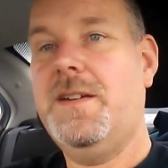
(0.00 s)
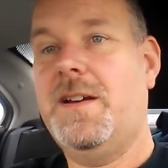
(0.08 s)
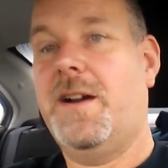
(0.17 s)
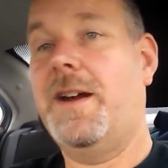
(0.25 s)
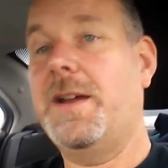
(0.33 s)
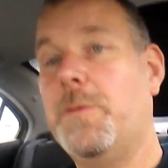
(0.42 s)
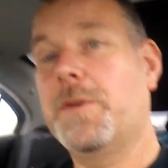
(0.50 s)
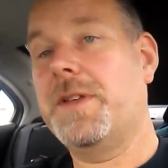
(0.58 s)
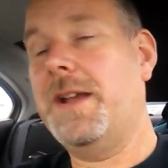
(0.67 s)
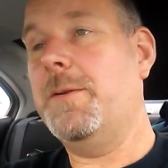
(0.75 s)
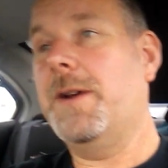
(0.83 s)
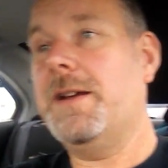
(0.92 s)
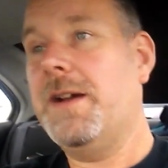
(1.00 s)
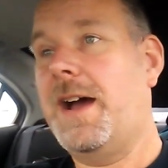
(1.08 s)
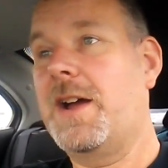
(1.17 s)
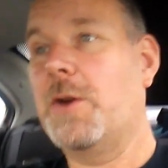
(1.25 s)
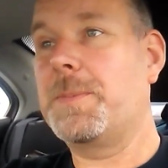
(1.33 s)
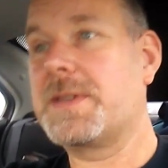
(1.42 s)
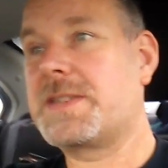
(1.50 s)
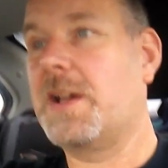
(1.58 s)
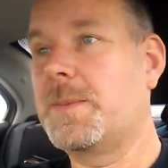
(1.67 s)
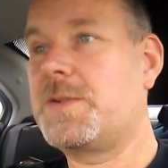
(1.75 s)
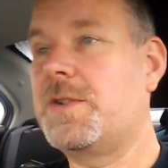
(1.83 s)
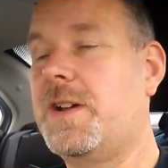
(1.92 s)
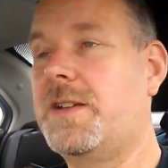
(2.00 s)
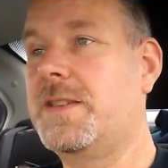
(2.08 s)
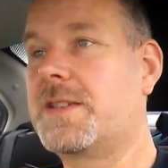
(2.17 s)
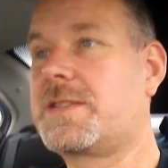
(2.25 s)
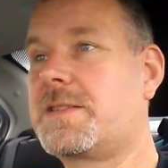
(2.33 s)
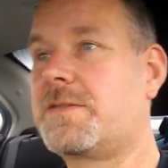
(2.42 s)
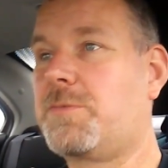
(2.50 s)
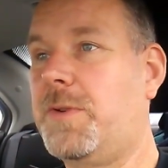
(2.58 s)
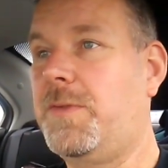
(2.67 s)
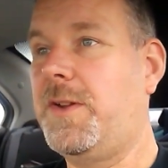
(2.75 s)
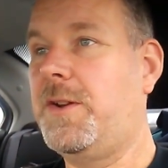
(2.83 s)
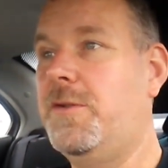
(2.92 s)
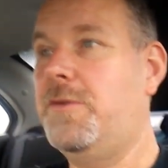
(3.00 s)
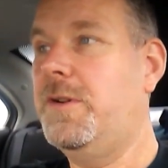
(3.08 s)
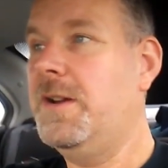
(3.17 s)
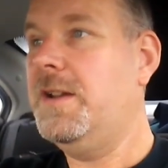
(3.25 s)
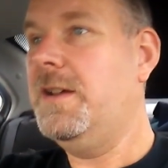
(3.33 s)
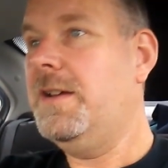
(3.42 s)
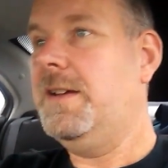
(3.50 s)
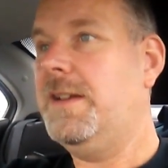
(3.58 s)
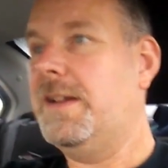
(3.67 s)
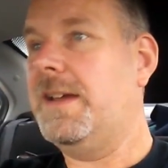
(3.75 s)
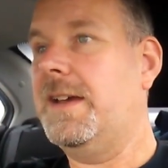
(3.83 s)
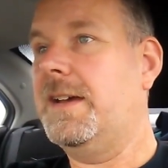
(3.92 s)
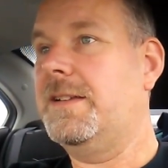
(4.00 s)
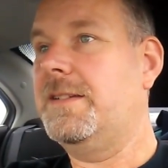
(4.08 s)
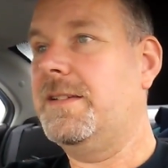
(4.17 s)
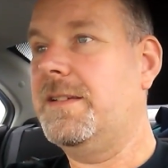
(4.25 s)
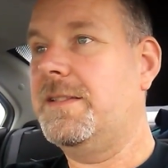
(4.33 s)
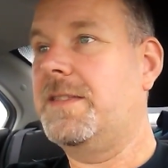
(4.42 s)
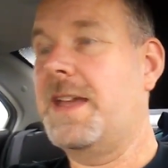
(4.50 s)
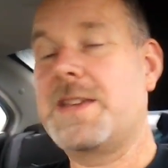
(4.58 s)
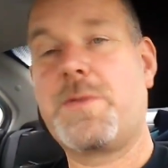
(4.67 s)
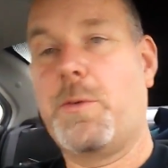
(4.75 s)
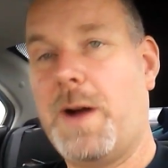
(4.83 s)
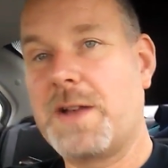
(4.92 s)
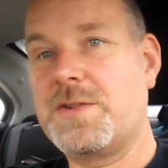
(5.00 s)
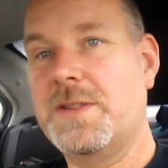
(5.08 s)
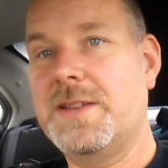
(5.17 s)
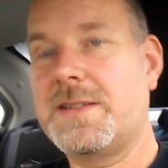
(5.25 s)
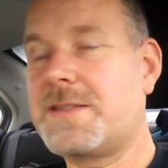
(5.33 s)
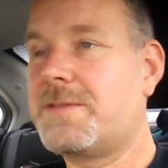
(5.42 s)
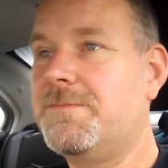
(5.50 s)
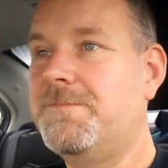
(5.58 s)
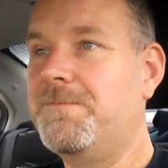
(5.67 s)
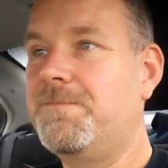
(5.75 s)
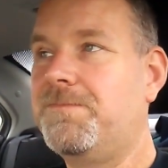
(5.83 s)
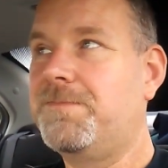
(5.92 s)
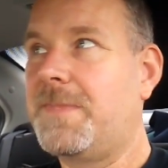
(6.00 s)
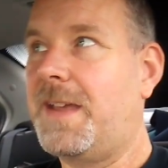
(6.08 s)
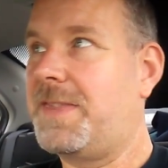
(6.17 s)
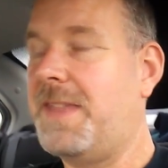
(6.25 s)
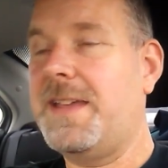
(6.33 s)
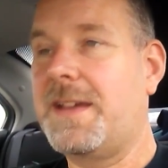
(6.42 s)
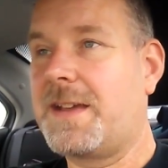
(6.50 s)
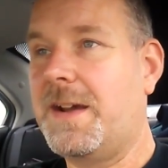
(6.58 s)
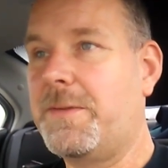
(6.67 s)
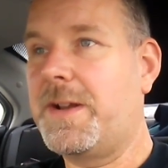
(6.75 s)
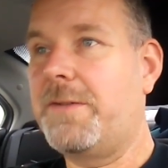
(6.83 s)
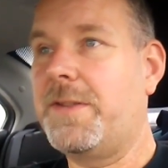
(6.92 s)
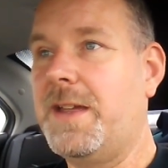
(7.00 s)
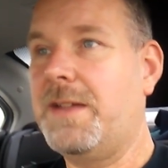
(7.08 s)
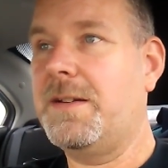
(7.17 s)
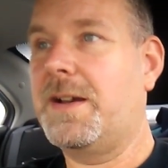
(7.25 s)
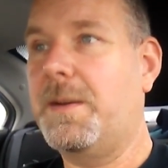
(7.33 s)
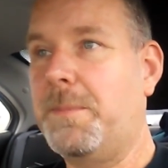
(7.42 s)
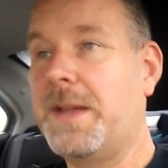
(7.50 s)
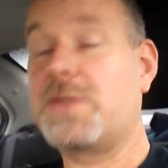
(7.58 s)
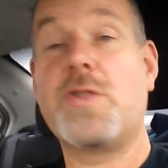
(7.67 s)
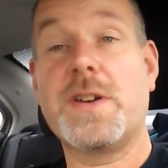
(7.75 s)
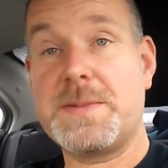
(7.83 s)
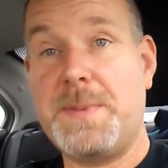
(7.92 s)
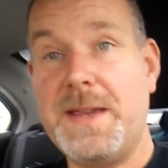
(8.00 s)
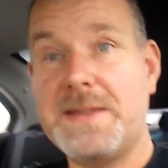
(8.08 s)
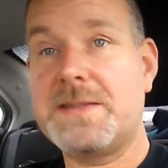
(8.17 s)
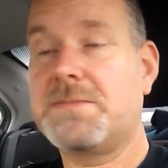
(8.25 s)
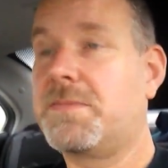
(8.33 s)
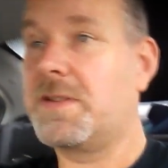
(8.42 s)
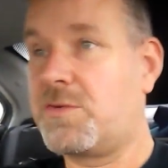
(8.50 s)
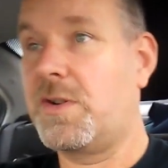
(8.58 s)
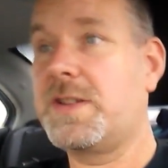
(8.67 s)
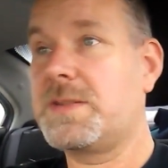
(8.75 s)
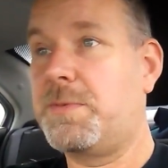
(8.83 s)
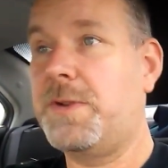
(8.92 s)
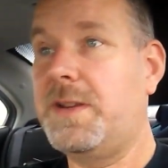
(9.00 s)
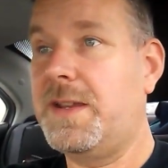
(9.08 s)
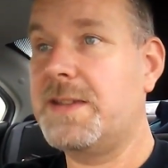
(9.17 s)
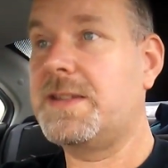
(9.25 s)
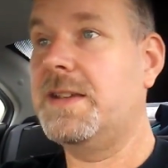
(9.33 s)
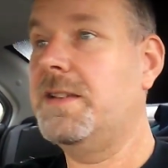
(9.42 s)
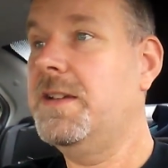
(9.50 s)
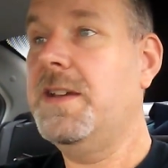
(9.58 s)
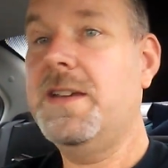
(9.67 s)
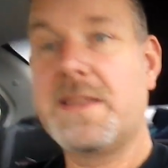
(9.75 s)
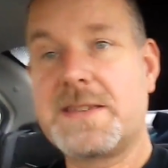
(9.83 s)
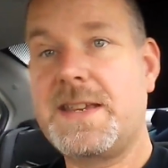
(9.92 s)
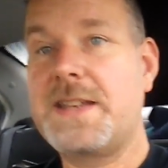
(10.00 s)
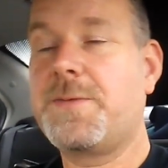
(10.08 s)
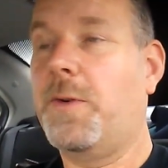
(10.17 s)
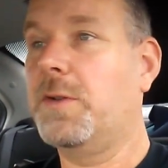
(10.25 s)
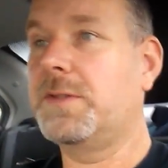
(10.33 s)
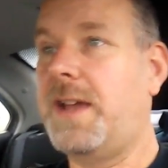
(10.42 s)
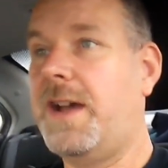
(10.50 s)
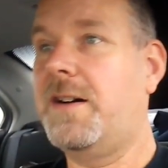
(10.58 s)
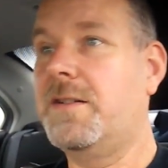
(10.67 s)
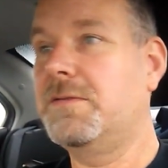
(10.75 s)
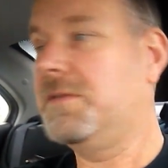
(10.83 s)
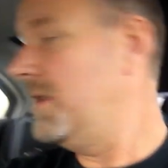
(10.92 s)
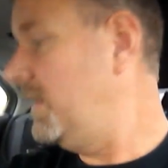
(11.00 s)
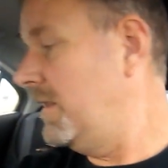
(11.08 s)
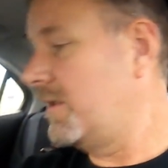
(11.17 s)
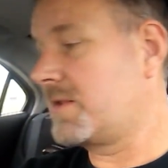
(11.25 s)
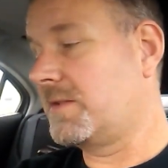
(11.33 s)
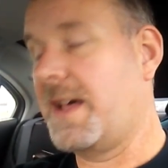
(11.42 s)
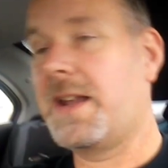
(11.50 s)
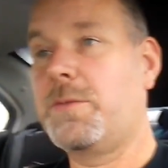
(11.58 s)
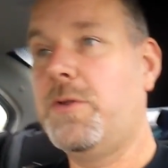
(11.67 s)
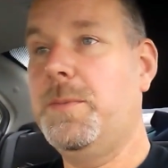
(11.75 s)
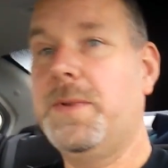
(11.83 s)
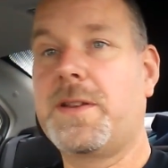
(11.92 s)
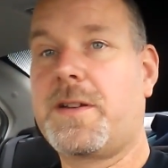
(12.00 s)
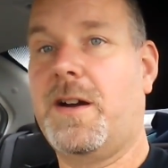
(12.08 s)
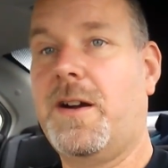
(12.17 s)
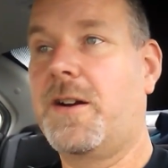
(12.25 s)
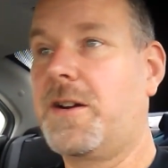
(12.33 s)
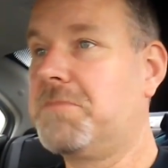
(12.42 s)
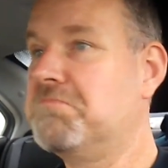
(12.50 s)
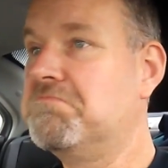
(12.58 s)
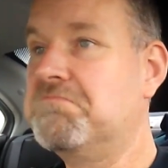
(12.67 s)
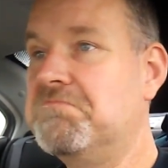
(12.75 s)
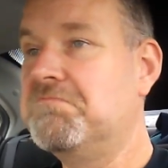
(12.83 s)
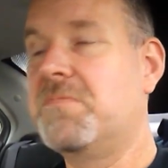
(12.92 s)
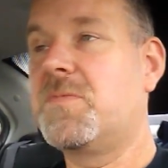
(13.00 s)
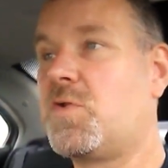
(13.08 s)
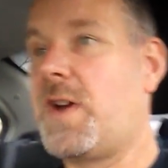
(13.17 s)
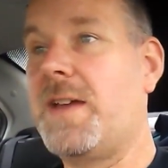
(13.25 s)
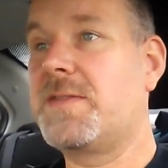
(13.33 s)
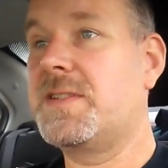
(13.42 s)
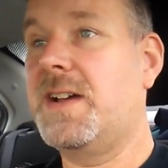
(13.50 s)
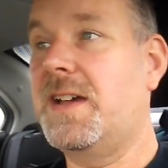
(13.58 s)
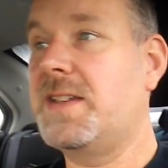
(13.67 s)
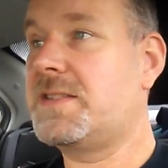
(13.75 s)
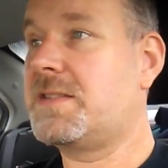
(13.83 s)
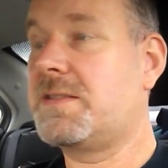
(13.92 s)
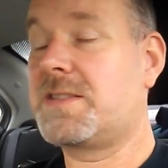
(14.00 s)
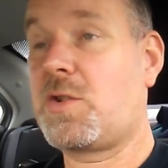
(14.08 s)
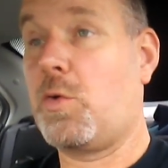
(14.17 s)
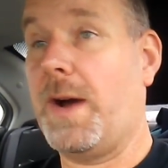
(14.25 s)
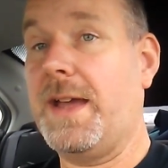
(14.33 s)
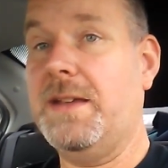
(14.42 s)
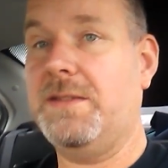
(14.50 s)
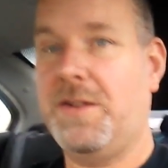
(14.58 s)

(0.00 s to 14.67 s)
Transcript: Alright, well anyway, I hope this helps you on this review, and thanks for watching this. I think I covered everything. Big trunk space. The trunk's pretty decent. The seats fold down. There's a lot of room in the car. Drives nice. It's quiet.